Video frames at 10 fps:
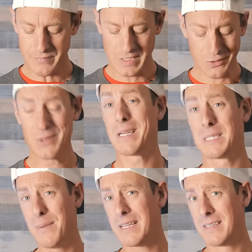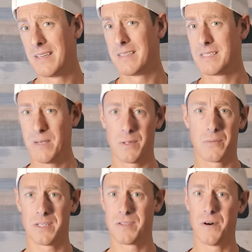So you'd expect
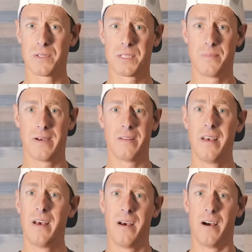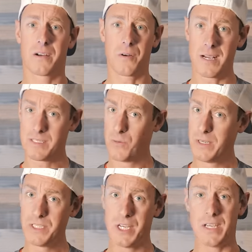similar results, but across the
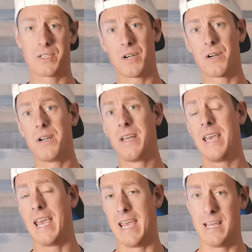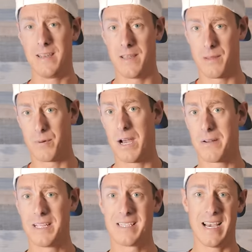Winchester and the
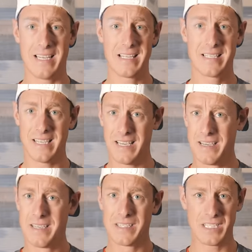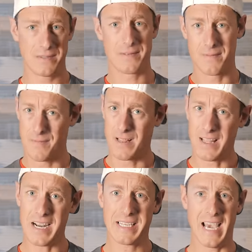Brownings, I did see just a
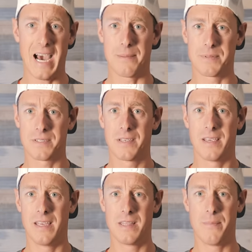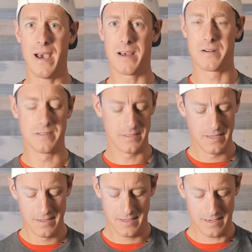lot of gaps in the patterns.
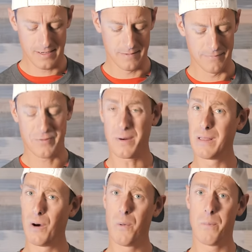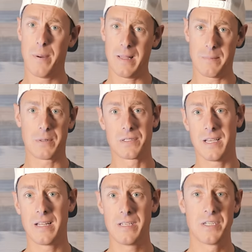Very low pellet
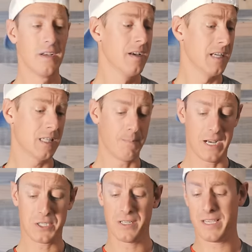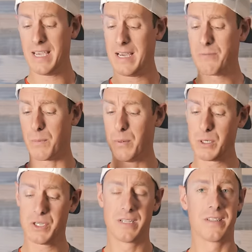percentage, especially again, we're
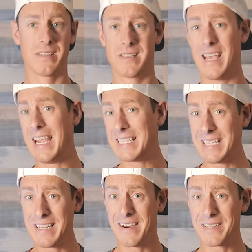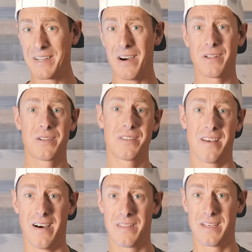pushing $1,800
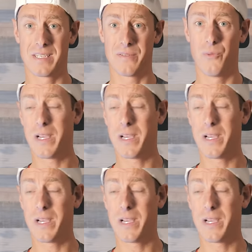on this